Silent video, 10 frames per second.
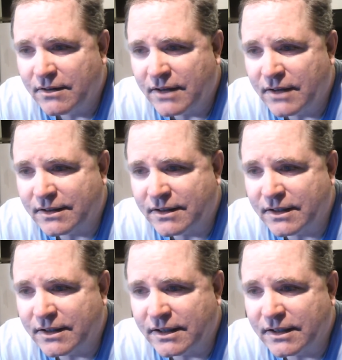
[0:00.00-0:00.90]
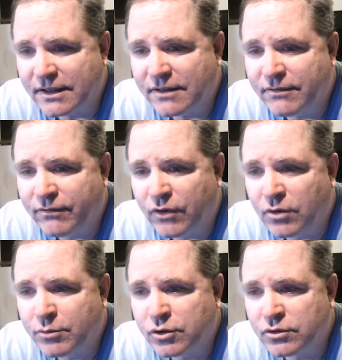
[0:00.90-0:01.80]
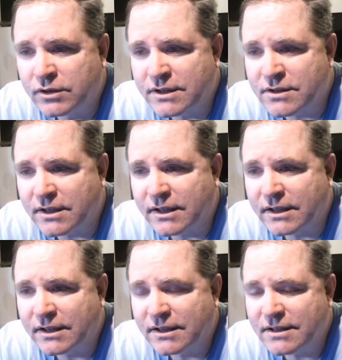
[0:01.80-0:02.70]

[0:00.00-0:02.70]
that the full moon is a, uh,